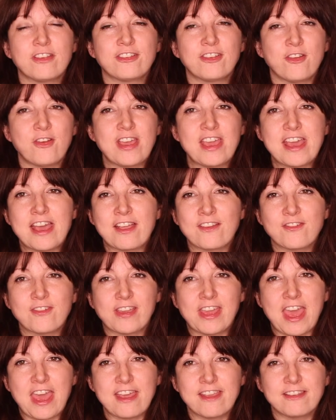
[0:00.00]
So he
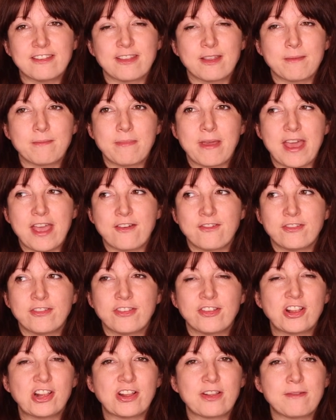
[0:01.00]
advocates that
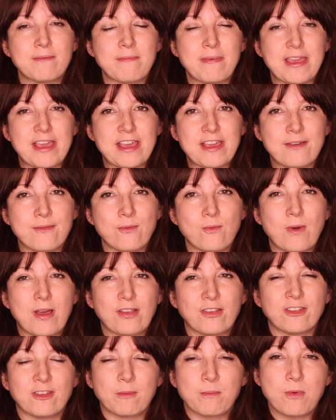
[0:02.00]
parents should be
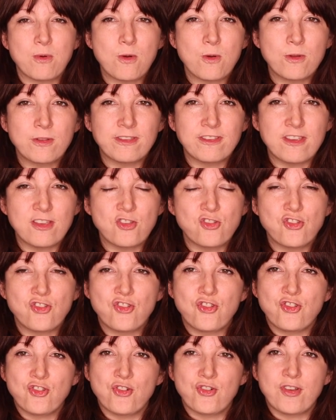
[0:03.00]
well supported
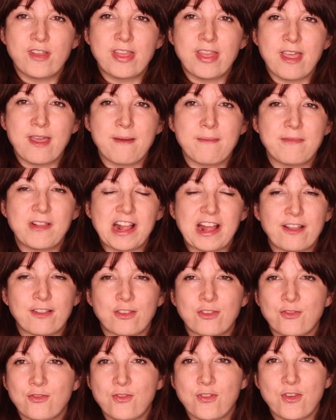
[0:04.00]
during their
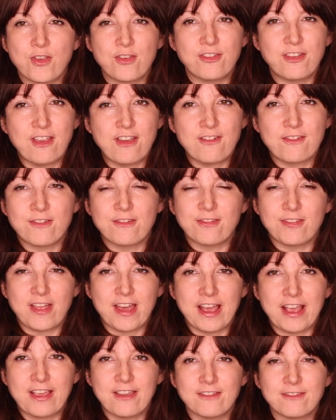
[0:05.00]
child's first year of
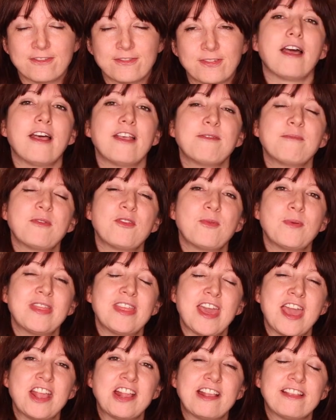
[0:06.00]
life. As between
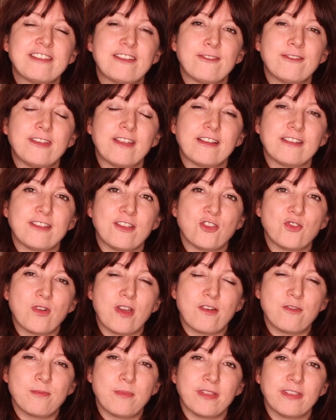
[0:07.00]
the ages of 6 and
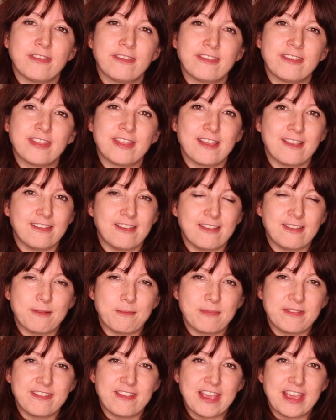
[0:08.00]
12 months, this is a
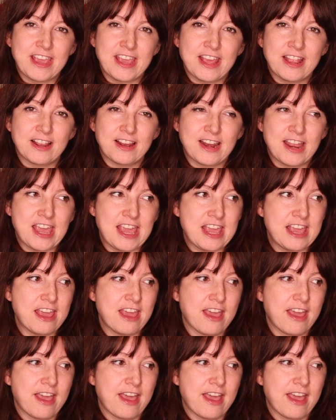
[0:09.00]
particularly